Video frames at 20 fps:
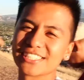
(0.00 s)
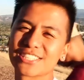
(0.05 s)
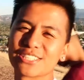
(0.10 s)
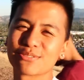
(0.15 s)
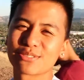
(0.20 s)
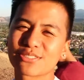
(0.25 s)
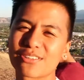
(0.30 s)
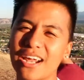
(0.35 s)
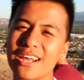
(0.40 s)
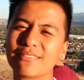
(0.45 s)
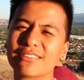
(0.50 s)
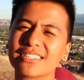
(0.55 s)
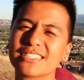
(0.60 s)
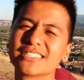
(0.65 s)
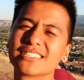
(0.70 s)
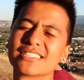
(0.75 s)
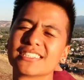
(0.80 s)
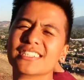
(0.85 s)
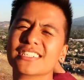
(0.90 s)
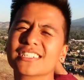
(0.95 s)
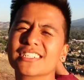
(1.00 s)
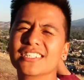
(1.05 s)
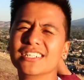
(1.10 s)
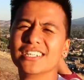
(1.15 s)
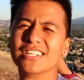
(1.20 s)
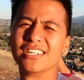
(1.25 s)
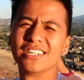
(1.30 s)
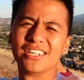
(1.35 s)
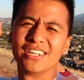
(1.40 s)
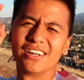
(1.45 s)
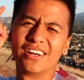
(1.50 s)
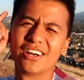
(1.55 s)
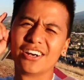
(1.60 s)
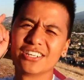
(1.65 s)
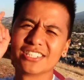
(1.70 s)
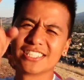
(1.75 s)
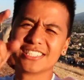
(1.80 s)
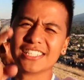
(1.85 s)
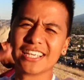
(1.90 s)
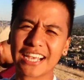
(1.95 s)
The subscribers
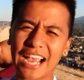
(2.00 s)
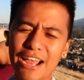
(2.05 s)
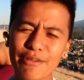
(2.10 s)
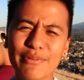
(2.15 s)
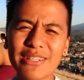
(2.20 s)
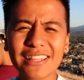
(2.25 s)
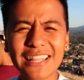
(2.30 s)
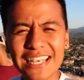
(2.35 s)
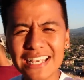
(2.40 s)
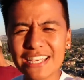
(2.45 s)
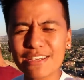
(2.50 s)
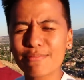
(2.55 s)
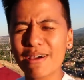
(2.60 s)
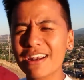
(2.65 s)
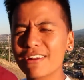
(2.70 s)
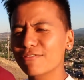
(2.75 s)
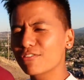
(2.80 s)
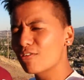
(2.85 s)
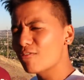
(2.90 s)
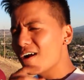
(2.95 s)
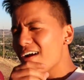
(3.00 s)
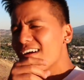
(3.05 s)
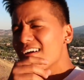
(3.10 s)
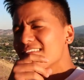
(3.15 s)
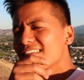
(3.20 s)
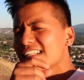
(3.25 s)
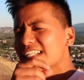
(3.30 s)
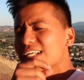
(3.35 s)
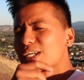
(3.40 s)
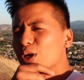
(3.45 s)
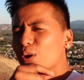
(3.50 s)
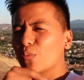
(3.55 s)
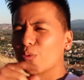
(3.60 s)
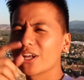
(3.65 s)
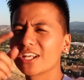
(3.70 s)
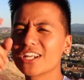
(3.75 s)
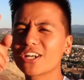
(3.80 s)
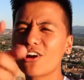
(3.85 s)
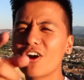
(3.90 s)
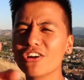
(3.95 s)
are sick. I've been thinking about it for a while.
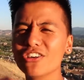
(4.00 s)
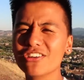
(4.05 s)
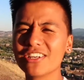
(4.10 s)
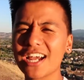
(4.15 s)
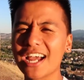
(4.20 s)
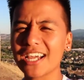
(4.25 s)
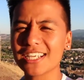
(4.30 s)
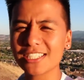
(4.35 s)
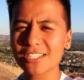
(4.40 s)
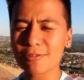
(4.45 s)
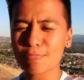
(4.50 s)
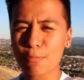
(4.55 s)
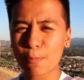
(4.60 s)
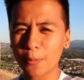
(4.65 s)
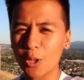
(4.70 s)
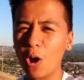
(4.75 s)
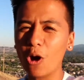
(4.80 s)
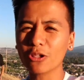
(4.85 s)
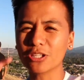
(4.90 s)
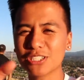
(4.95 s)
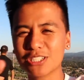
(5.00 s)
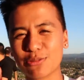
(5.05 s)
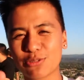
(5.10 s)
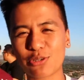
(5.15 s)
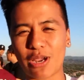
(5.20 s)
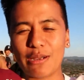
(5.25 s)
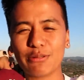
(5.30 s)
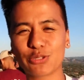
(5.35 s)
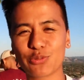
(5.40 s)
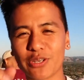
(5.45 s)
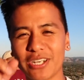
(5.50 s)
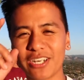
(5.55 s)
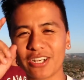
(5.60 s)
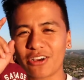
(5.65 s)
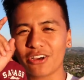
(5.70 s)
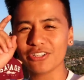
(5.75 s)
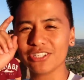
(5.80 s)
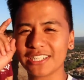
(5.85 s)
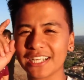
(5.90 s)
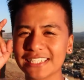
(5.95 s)
We're gonna call you guys, all the subscribers, we're gonna
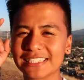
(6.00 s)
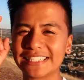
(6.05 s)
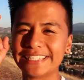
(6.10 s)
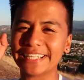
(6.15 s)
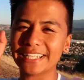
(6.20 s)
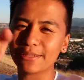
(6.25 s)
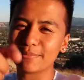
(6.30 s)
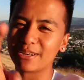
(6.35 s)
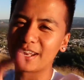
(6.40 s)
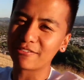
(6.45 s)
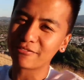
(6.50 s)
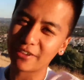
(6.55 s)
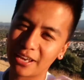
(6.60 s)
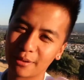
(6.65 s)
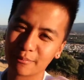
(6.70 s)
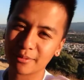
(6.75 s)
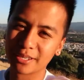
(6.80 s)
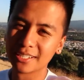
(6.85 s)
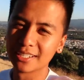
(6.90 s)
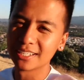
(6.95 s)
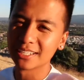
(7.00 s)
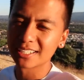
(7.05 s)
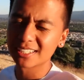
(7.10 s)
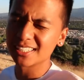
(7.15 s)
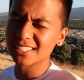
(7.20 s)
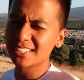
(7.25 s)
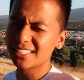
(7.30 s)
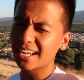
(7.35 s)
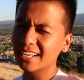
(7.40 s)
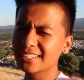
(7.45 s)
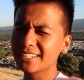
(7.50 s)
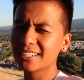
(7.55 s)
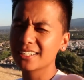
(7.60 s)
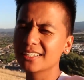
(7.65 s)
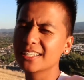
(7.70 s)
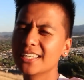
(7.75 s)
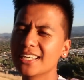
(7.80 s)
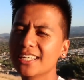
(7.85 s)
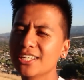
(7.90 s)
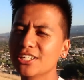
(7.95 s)
call you guys the Illiminate fam. Because
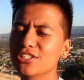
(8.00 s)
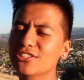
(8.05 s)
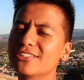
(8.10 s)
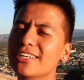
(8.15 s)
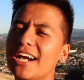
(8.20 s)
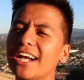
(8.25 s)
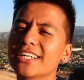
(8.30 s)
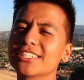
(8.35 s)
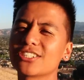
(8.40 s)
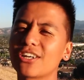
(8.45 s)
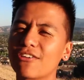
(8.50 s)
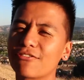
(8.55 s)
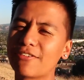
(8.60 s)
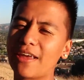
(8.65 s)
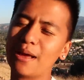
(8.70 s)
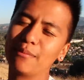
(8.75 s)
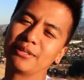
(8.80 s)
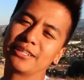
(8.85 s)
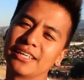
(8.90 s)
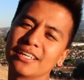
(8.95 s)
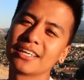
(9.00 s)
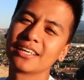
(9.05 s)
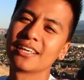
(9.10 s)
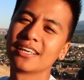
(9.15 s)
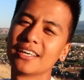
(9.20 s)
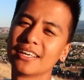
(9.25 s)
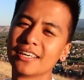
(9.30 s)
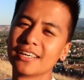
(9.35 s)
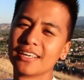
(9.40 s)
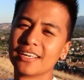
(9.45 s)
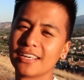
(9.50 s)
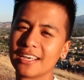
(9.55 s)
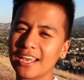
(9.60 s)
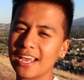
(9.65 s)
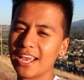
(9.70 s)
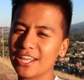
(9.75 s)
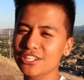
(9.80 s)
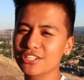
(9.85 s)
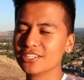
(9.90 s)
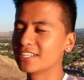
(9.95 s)
technically, you guys are family.
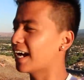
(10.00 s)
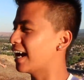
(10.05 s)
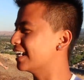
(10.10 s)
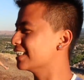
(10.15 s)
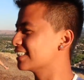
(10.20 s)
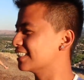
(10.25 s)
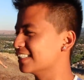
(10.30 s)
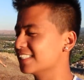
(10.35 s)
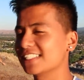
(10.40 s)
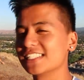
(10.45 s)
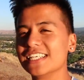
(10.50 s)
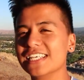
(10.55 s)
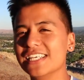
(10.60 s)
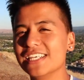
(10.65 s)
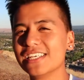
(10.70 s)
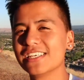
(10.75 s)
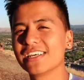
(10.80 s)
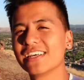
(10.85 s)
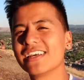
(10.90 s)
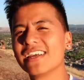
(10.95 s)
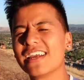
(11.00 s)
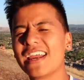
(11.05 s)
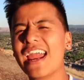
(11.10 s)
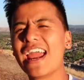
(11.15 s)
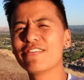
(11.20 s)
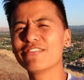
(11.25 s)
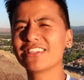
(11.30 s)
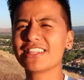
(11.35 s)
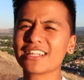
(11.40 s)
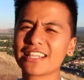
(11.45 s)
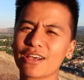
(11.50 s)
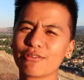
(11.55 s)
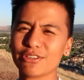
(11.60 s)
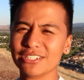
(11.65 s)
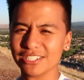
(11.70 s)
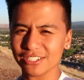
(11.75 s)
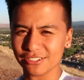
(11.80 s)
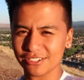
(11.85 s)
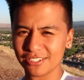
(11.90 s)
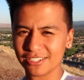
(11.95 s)
And you guys can see everything that
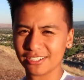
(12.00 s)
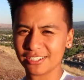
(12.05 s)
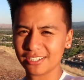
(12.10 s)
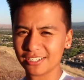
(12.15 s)
we do.